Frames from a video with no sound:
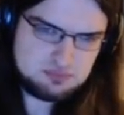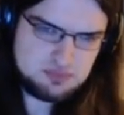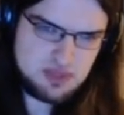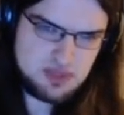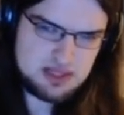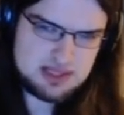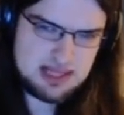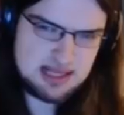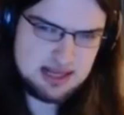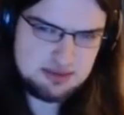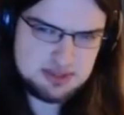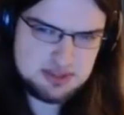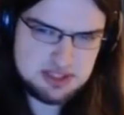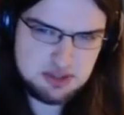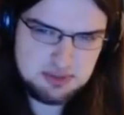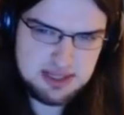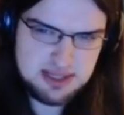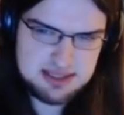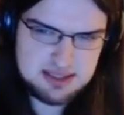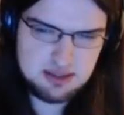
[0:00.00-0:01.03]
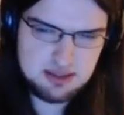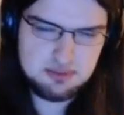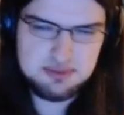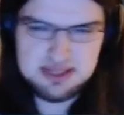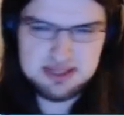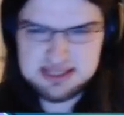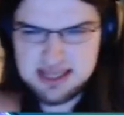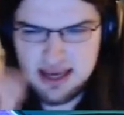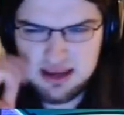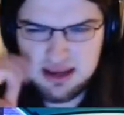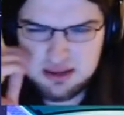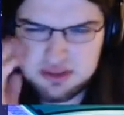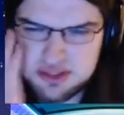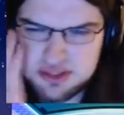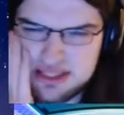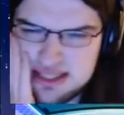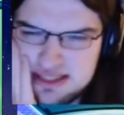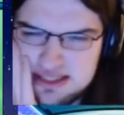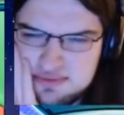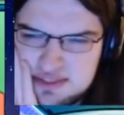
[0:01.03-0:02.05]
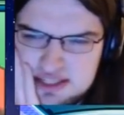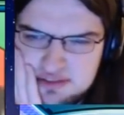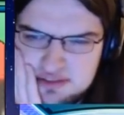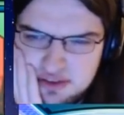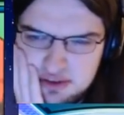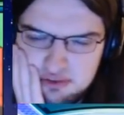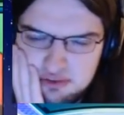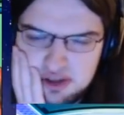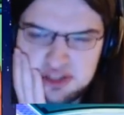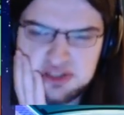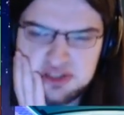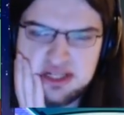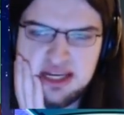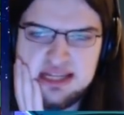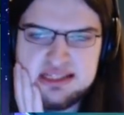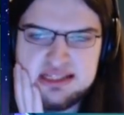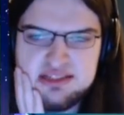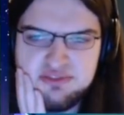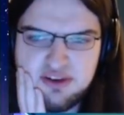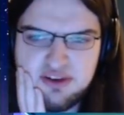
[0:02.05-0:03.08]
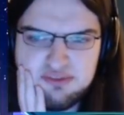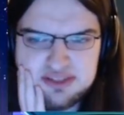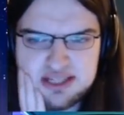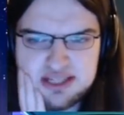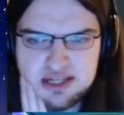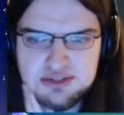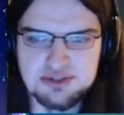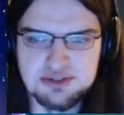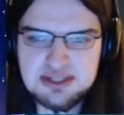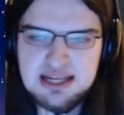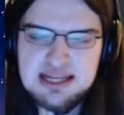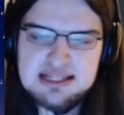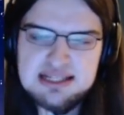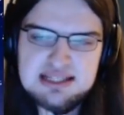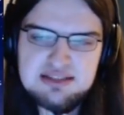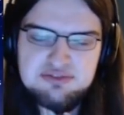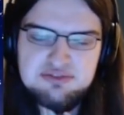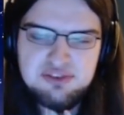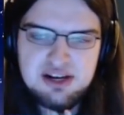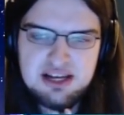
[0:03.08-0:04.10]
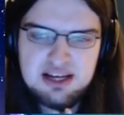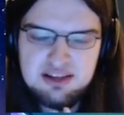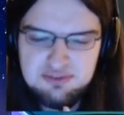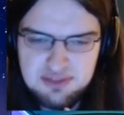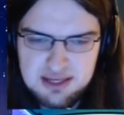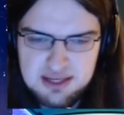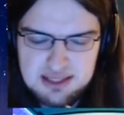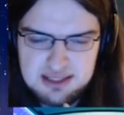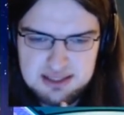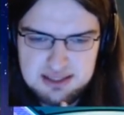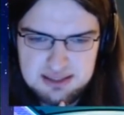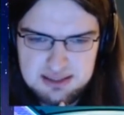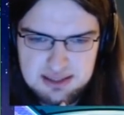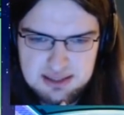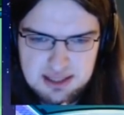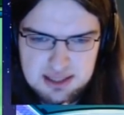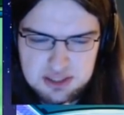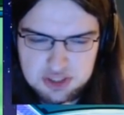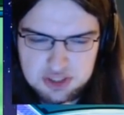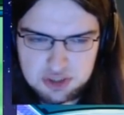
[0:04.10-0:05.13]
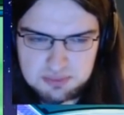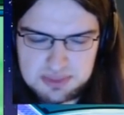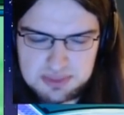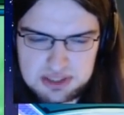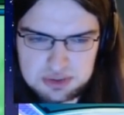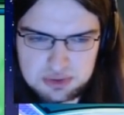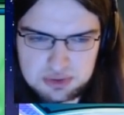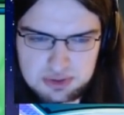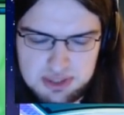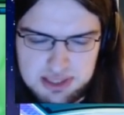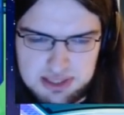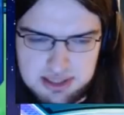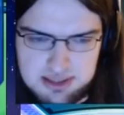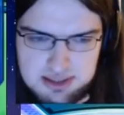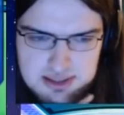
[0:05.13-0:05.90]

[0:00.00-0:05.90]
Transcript: Is Clangor Soul Blaze, oh, is it 175 or 185? If it's 185, then it should be stronger.